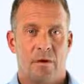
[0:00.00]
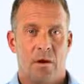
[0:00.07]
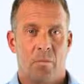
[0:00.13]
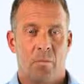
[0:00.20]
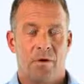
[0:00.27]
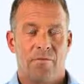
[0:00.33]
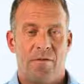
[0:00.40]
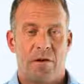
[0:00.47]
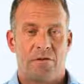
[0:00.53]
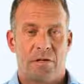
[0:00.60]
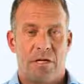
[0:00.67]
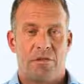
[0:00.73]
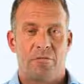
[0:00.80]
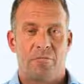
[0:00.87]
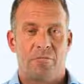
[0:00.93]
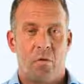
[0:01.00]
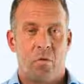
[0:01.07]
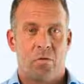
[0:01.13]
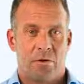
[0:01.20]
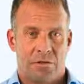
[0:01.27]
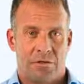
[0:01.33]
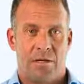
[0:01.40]
We first need to
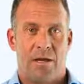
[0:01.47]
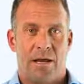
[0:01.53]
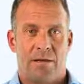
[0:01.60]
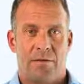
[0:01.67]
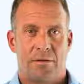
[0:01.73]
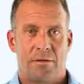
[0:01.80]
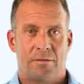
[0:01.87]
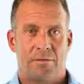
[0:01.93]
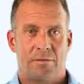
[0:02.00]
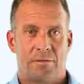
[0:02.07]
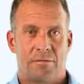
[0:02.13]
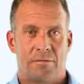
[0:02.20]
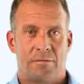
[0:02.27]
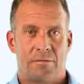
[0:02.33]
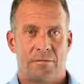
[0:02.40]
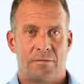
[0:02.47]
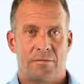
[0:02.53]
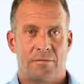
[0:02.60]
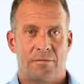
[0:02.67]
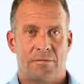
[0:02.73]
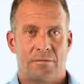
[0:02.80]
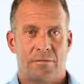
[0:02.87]
fork this collection.
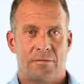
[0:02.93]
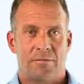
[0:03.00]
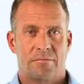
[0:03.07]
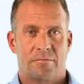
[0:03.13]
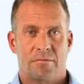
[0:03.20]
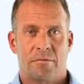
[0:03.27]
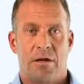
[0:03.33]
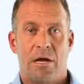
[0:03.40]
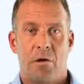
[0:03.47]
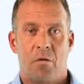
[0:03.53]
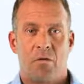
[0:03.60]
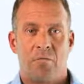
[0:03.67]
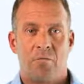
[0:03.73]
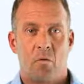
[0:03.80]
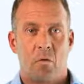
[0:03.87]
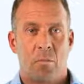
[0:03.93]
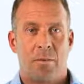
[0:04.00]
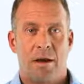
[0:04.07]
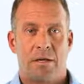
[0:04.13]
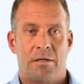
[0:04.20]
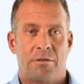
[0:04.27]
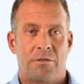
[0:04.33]
Click on the fork
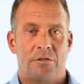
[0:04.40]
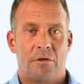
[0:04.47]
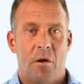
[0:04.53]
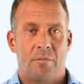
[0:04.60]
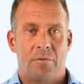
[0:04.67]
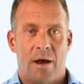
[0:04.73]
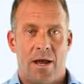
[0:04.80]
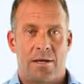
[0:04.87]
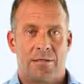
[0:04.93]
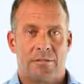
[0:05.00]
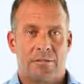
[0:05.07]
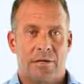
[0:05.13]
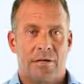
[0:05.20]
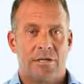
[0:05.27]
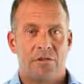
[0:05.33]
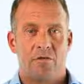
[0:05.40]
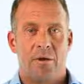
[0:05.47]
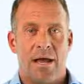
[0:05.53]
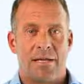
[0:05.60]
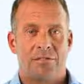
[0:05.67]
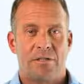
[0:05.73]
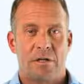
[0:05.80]
button in the top right. This
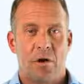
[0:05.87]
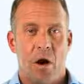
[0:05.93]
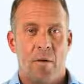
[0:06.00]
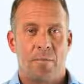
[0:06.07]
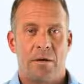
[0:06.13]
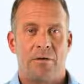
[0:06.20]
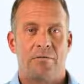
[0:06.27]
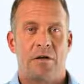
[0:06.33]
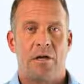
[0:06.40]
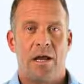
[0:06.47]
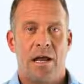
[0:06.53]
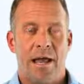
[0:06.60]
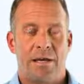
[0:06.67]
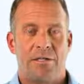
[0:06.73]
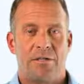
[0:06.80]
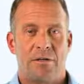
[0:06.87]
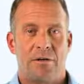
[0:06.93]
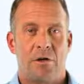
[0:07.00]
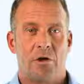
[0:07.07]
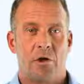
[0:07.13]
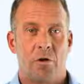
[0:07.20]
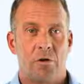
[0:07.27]
creates a copy of the collection
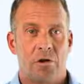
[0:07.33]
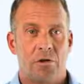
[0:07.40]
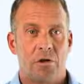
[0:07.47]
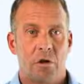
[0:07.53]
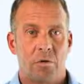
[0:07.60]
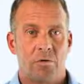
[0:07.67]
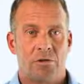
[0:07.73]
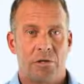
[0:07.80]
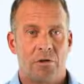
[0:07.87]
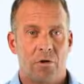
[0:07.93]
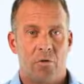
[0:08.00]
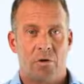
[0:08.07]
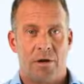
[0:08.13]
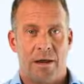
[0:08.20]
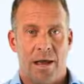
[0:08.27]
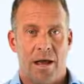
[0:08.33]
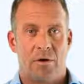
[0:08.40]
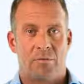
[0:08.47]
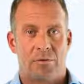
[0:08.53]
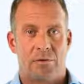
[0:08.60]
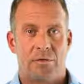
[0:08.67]
that you can use in your account.